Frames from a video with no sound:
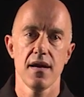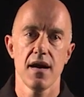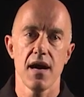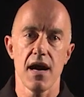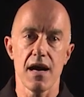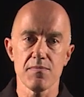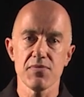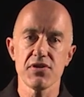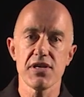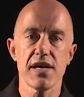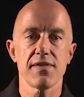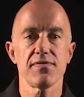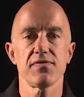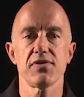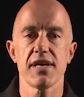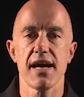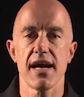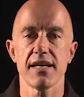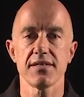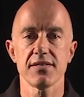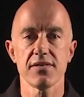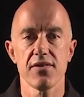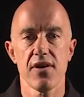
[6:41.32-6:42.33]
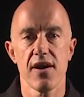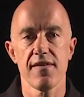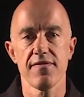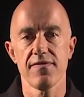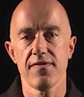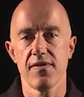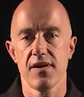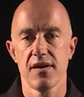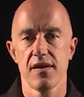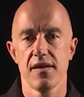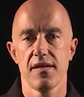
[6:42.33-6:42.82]
I'm Jeff
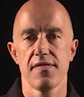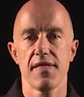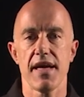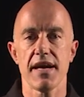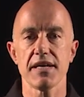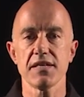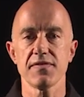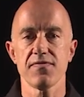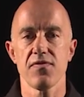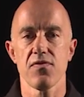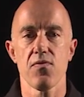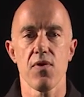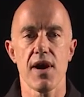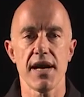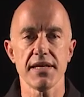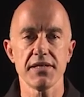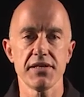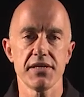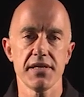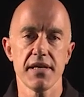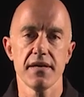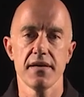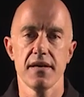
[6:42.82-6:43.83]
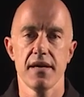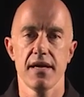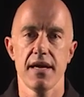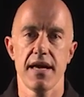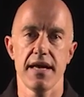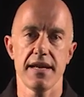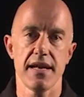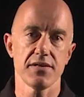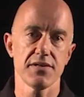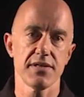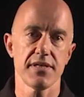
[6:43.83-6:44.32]
Chasnov. Thanks for watching,
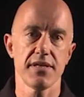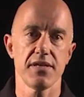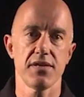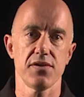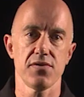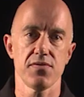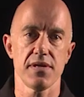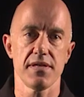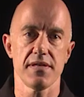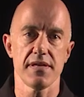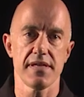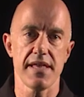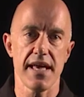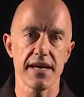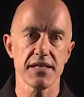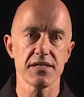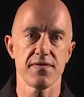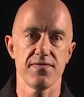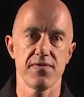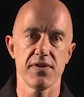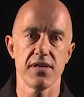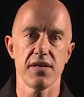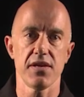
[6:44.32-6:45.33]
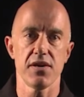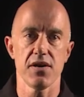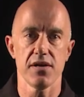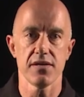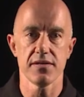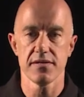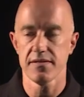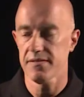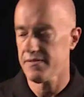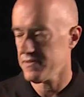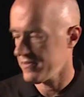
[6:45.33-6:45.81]
and I'll see you in the next video.